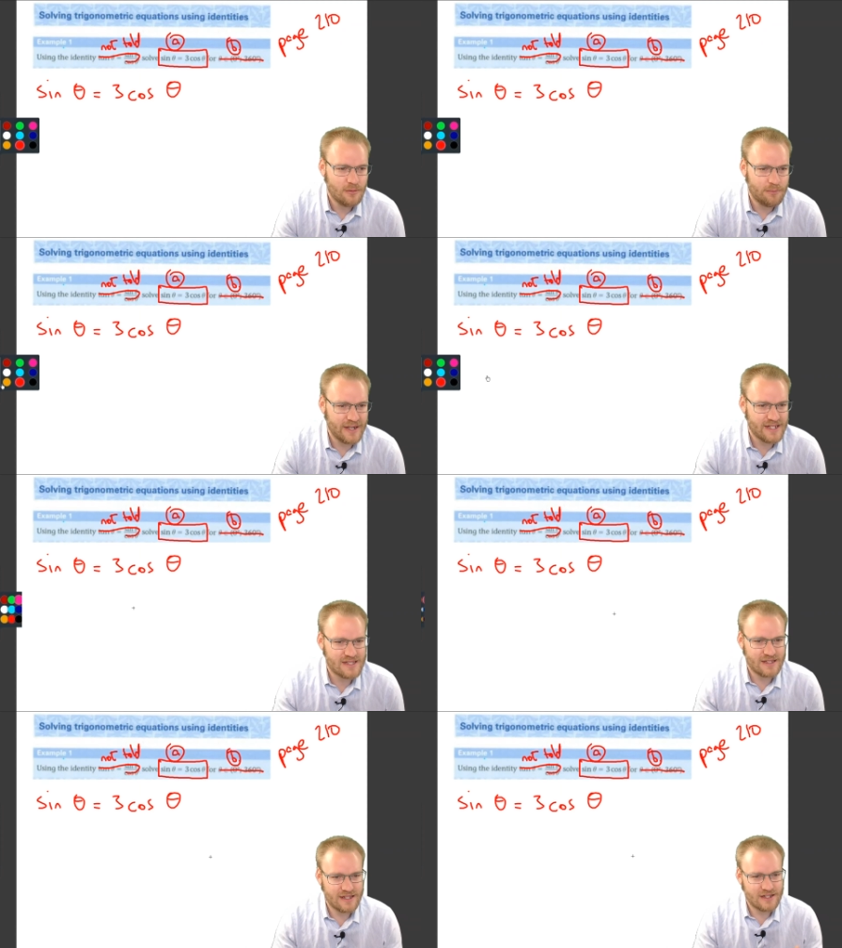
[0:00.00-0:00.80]
But
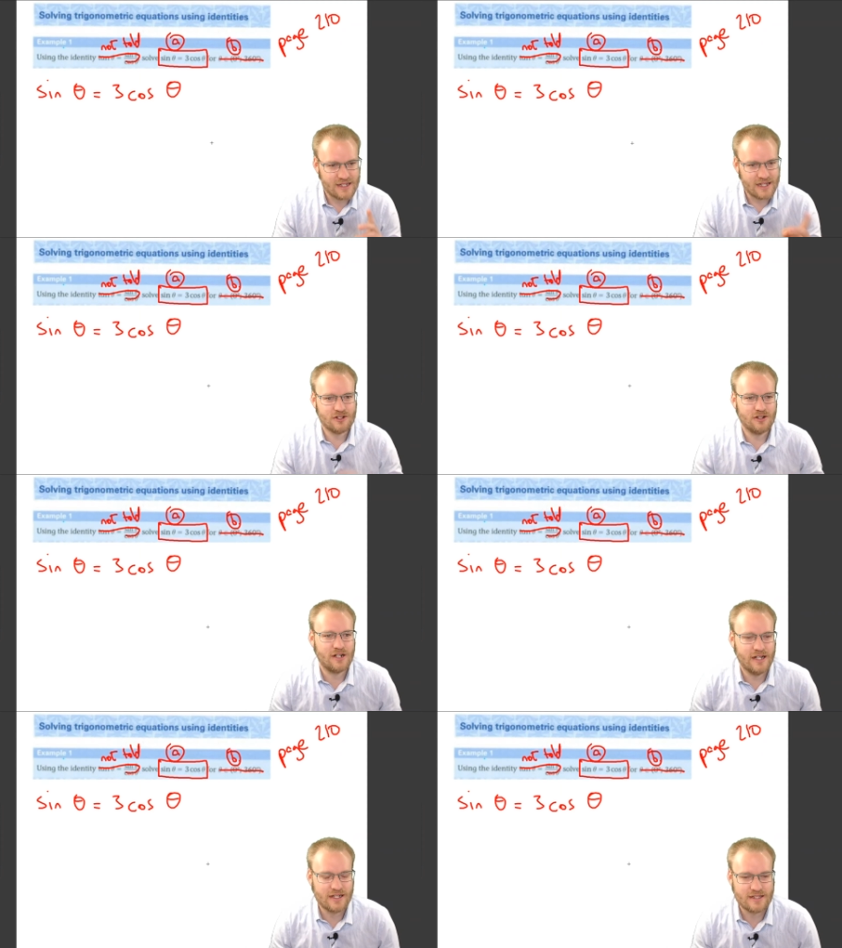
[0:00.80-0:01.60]
it does look
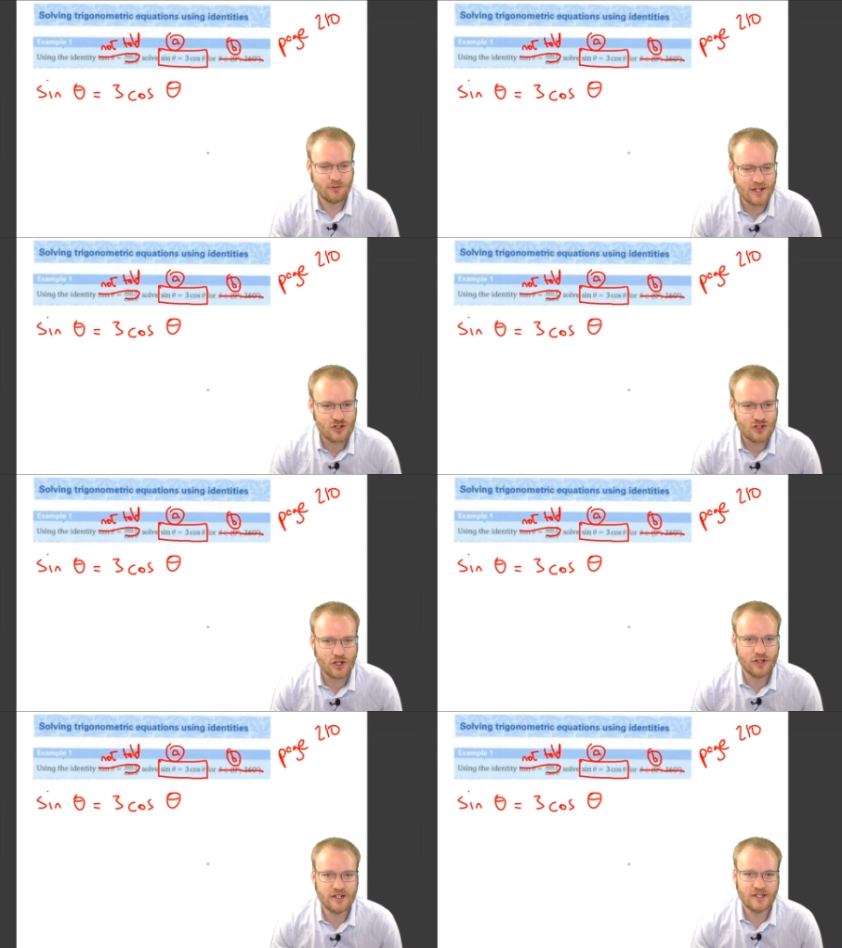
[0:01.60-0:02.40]
like so we can
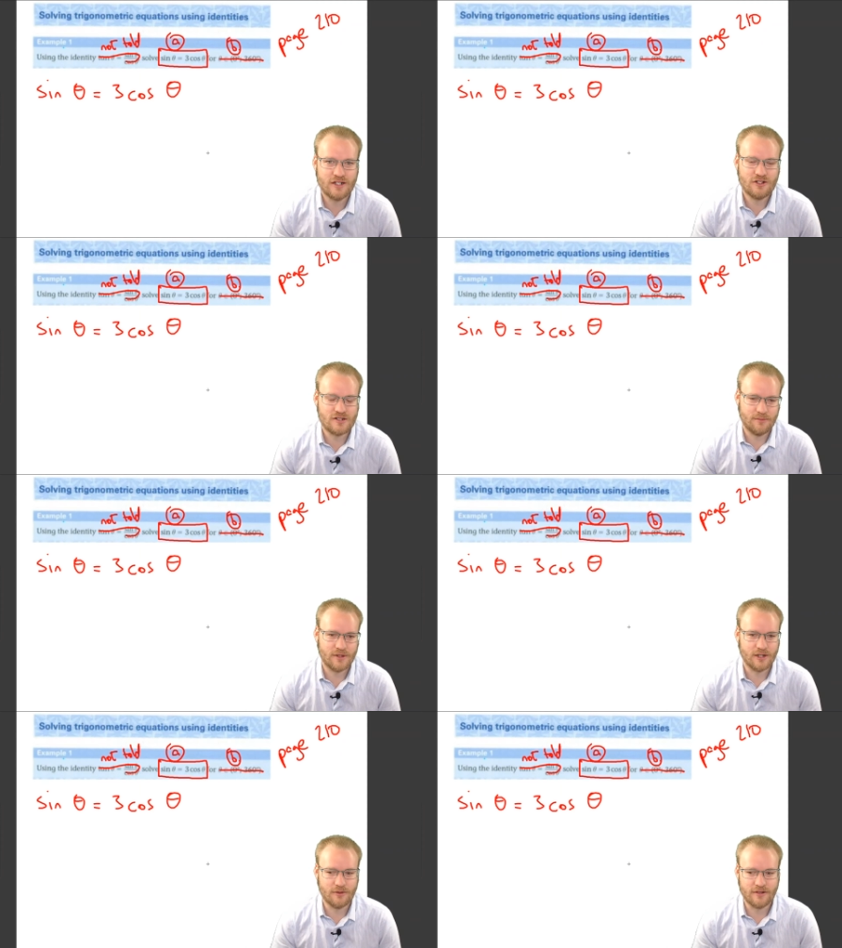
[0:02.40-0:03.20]
turn it into
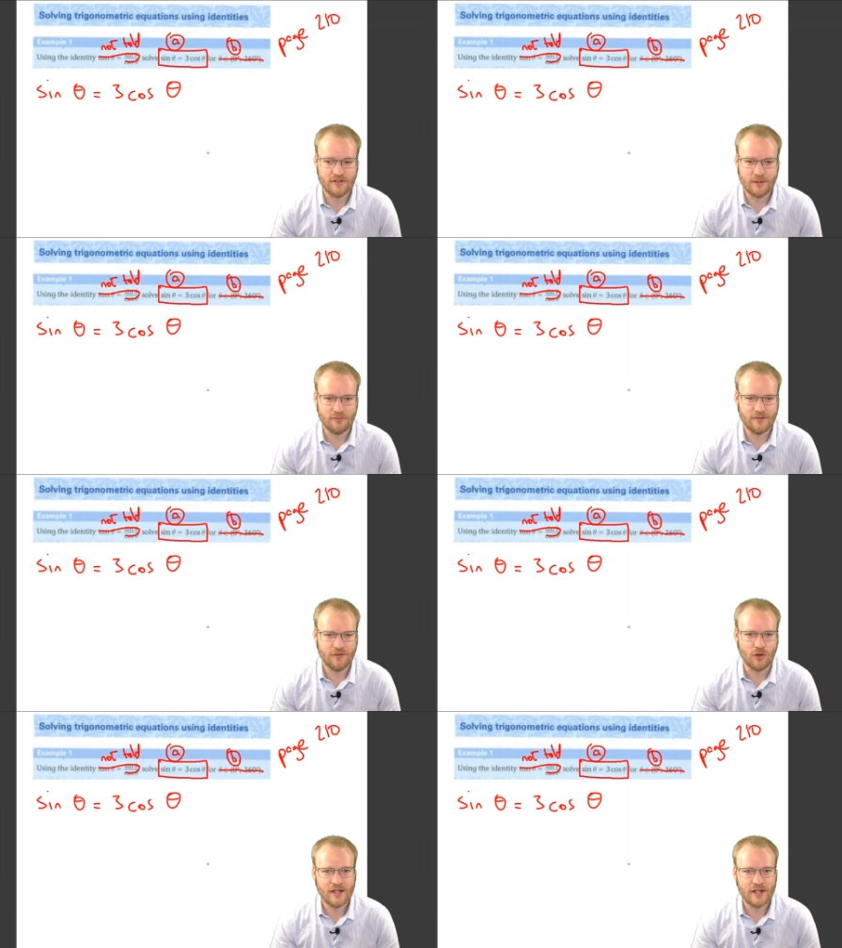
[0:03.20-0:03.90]
something we've done before.